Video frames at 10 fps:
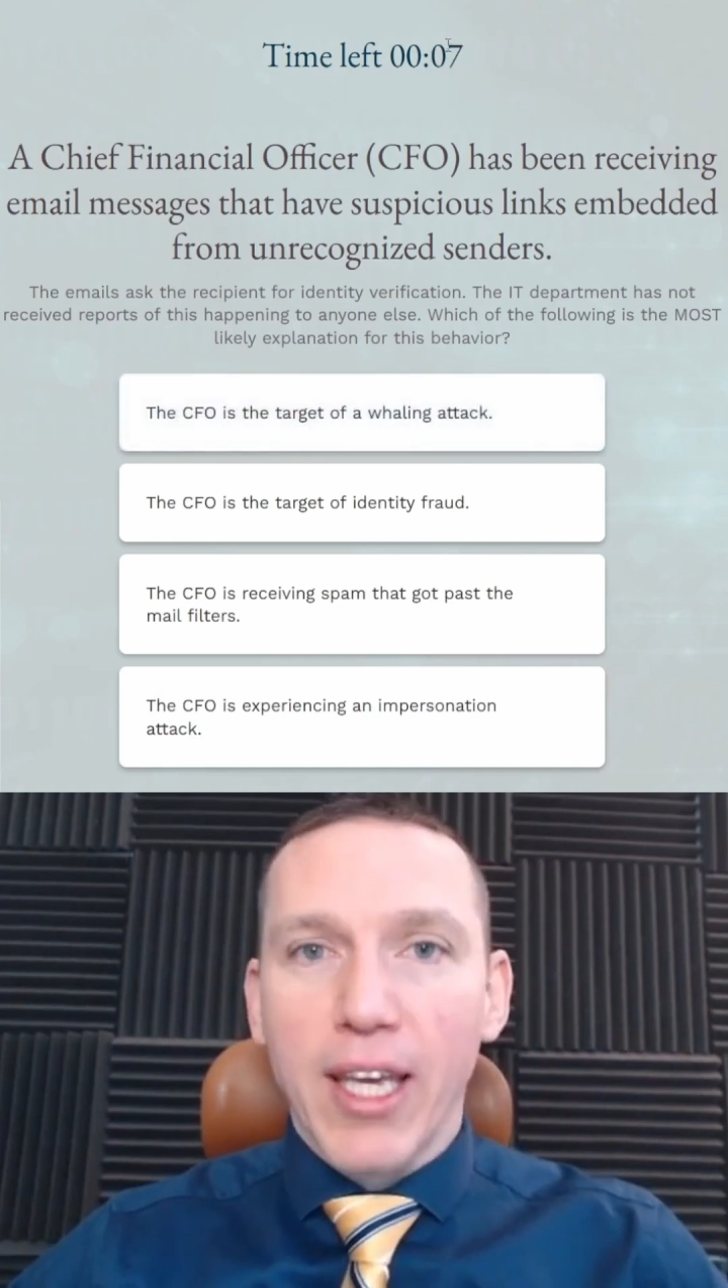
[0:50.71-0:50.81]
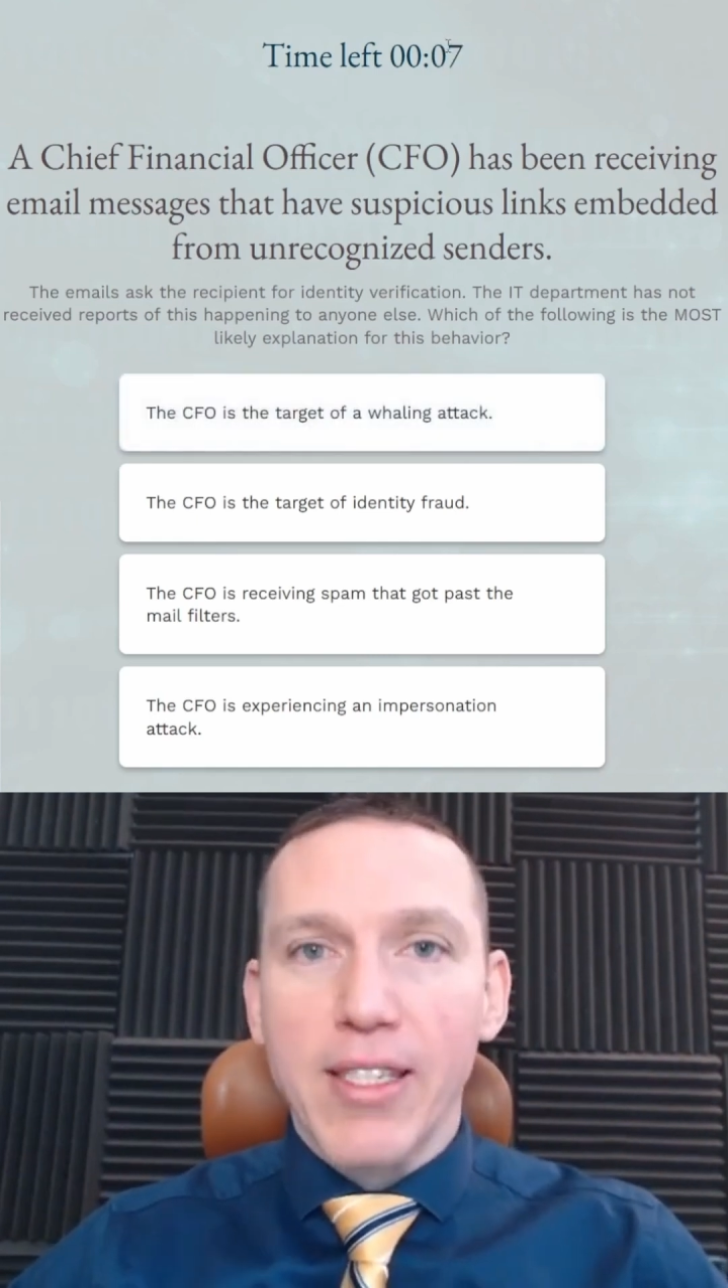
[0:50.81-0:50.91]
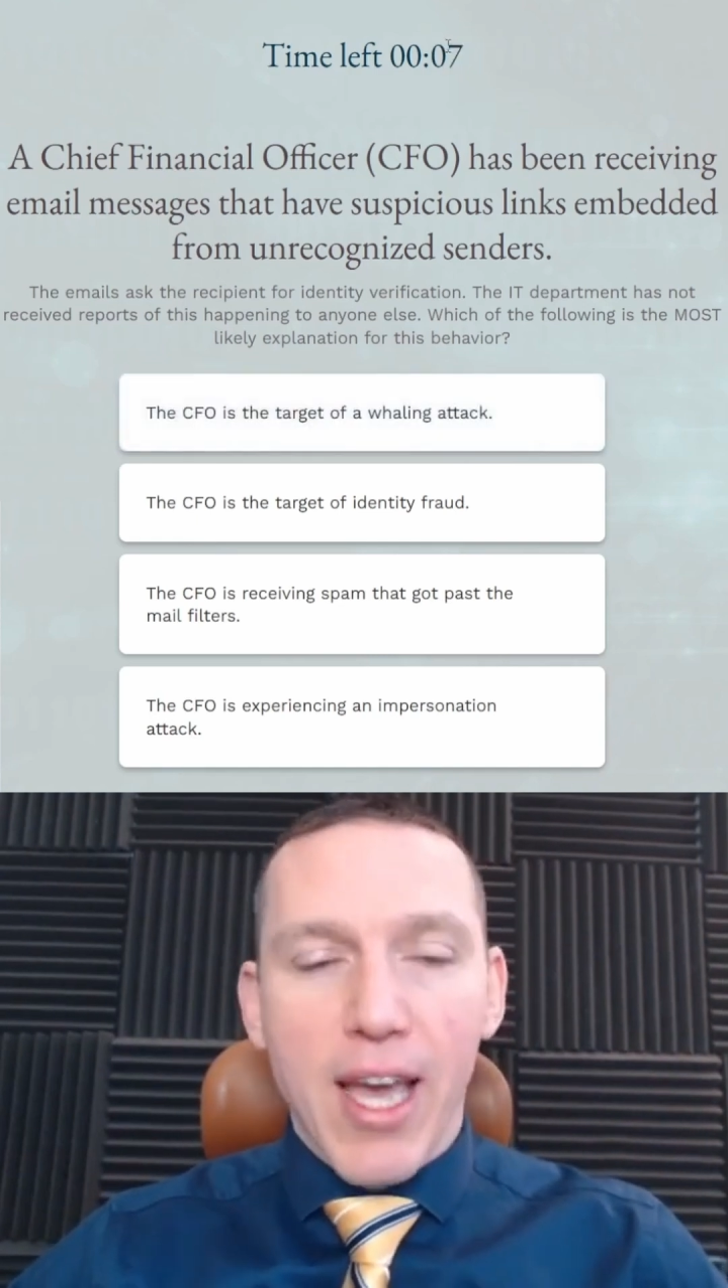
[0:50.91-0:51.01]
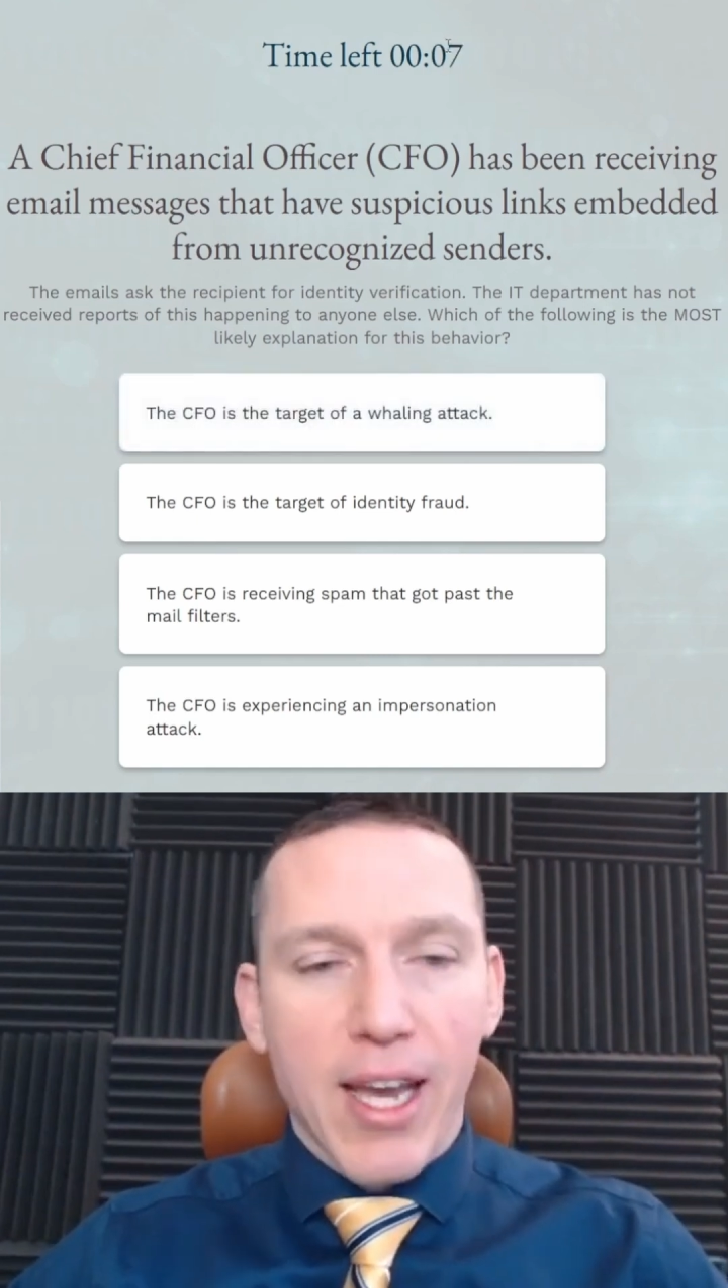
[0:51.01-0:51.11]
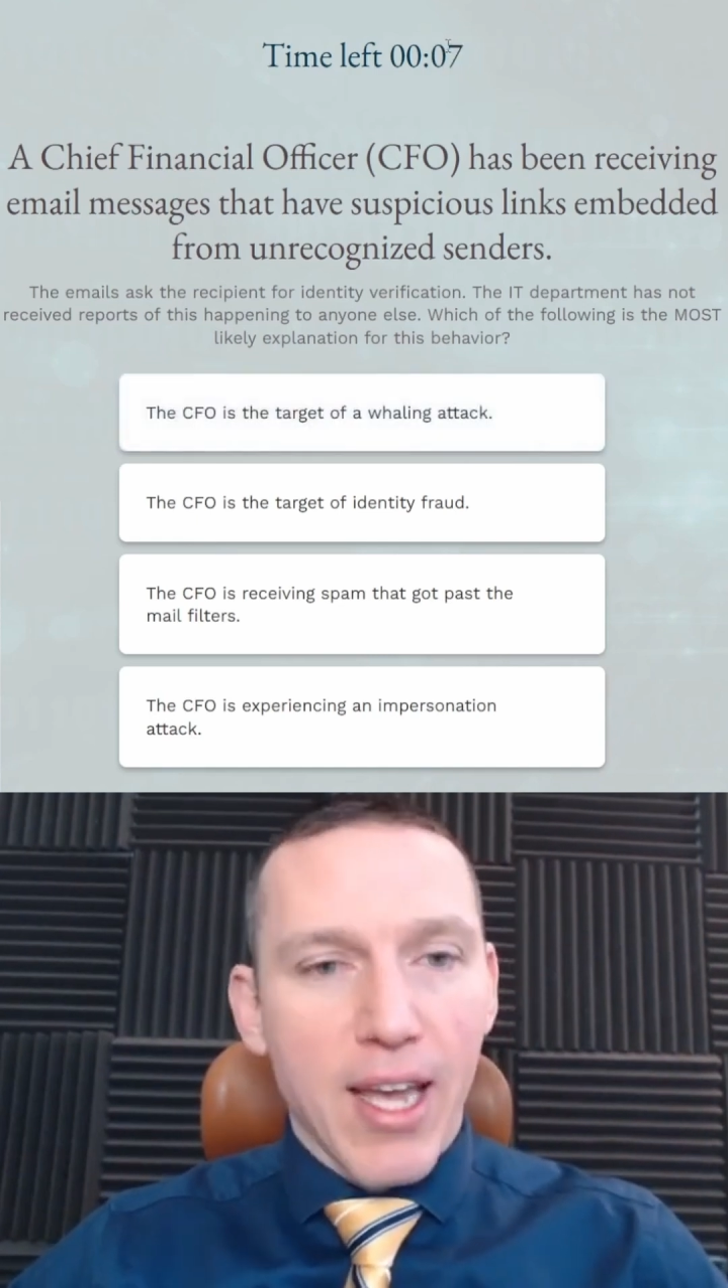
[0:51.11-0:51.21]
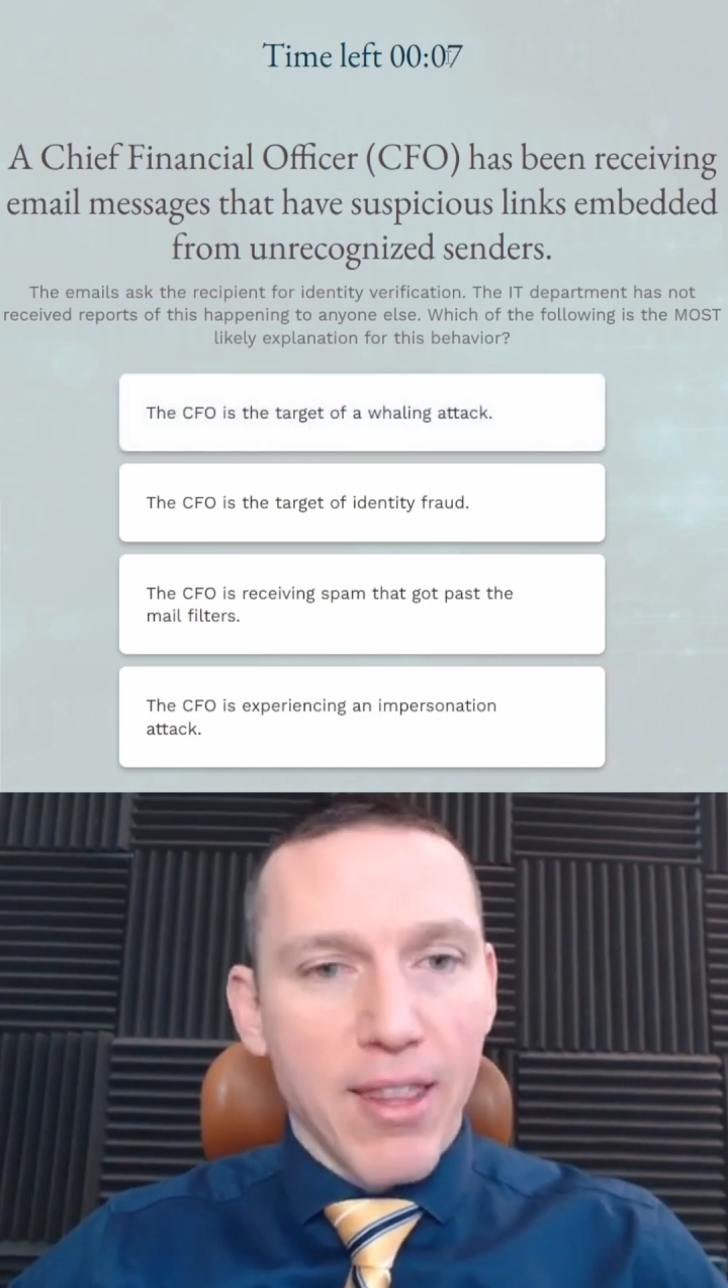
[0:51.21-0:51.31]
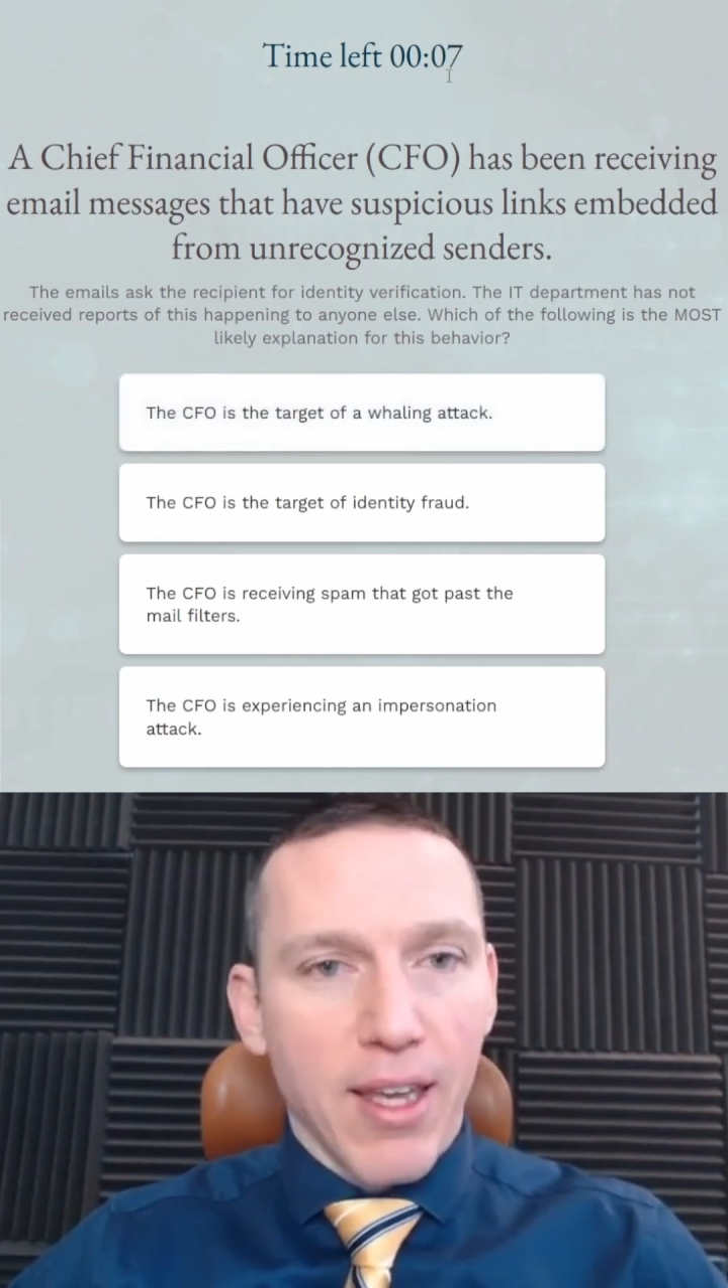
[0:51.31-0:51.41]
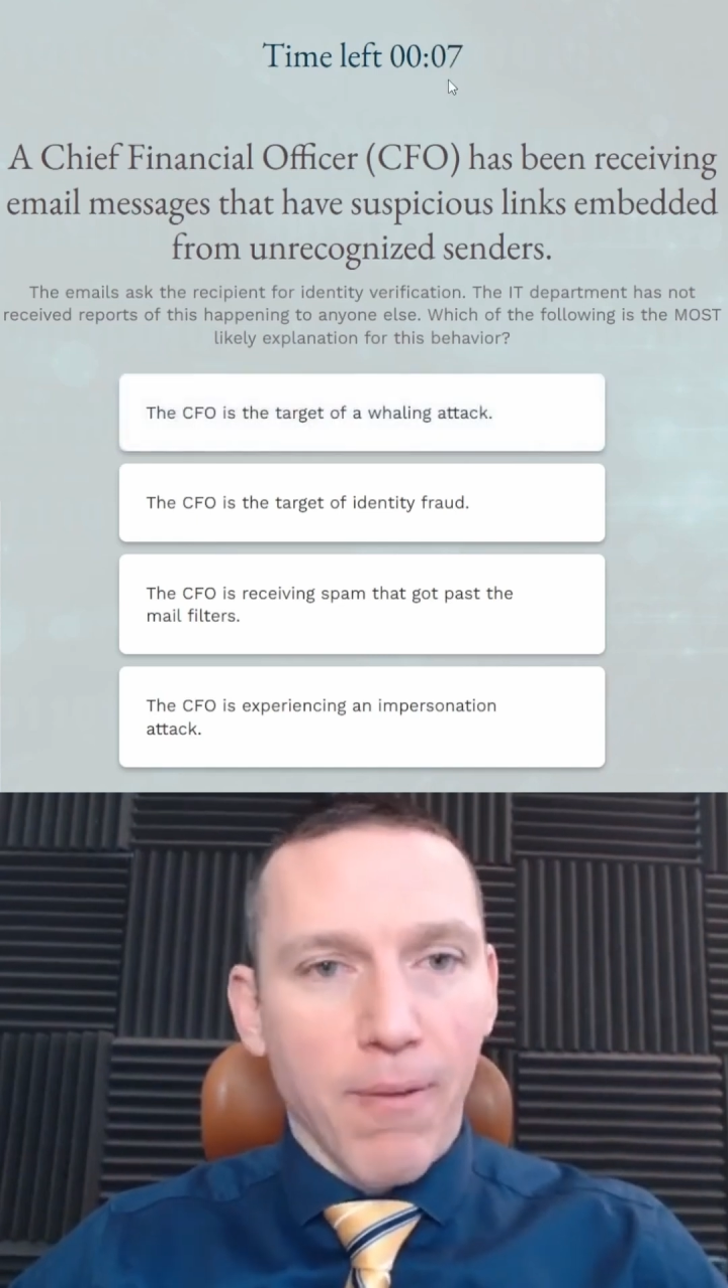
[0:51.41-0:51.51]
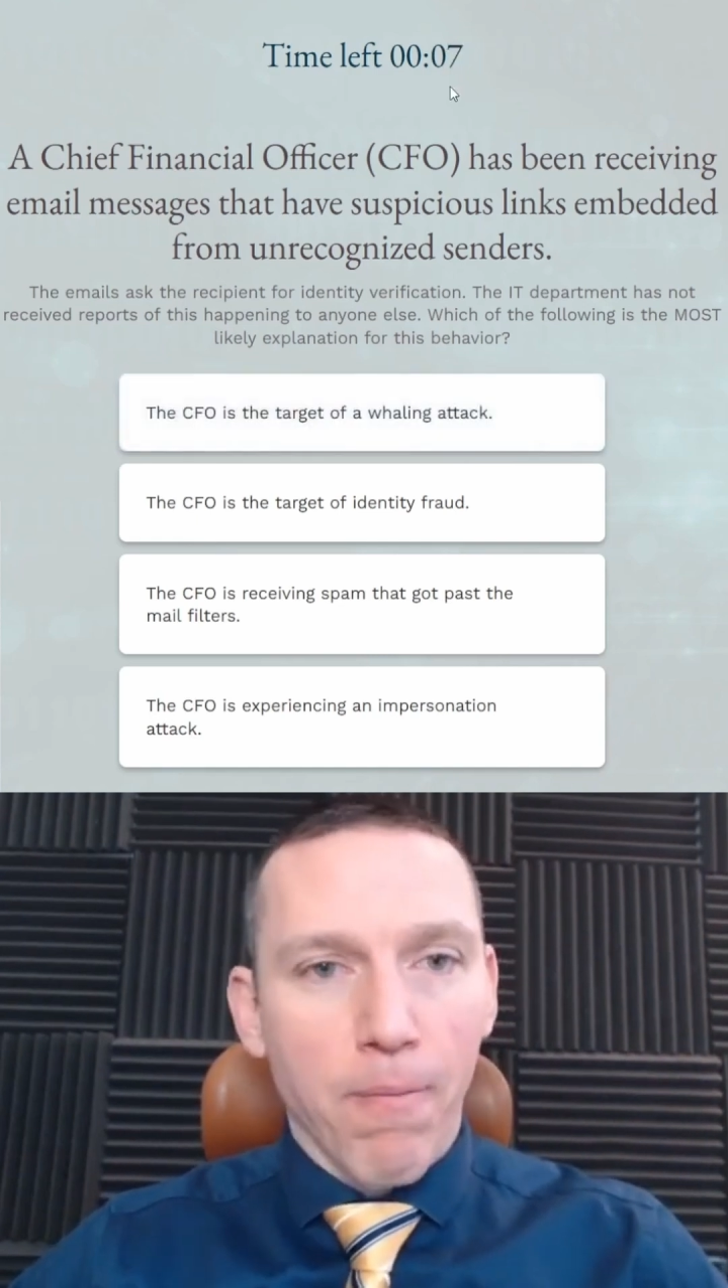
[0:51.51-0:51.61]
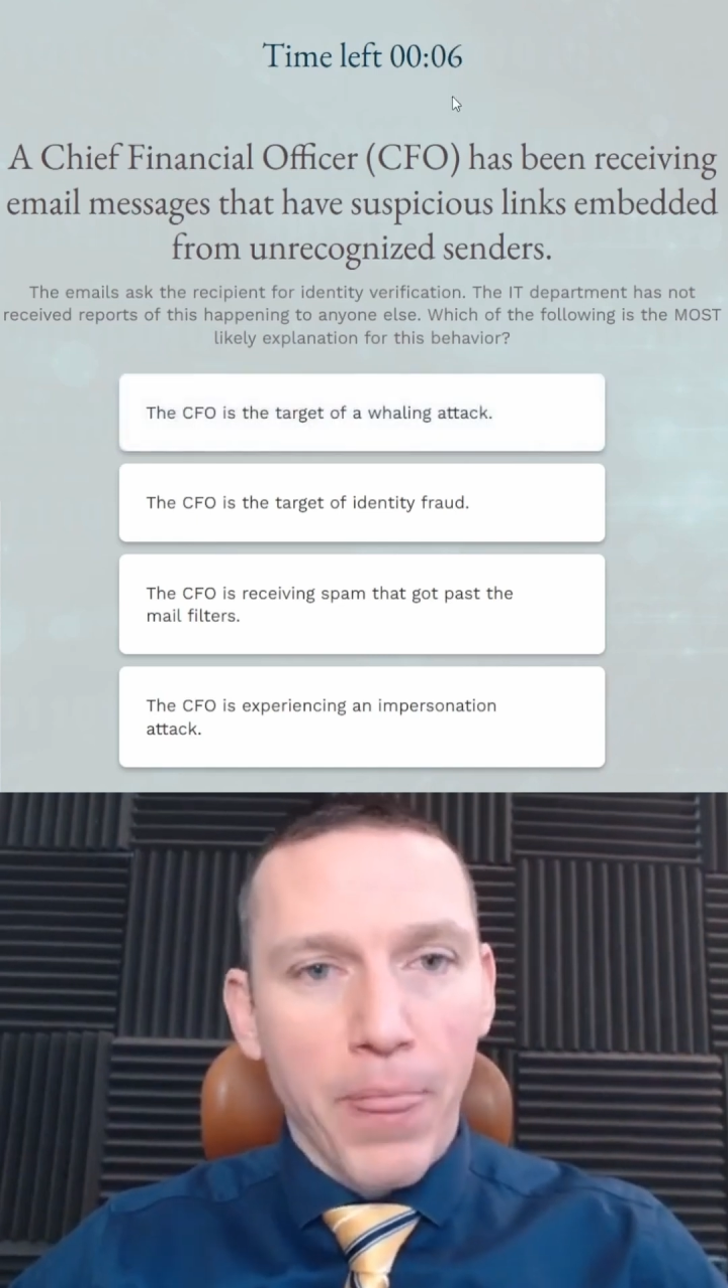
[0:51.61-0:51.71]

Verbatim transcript: attack, I think.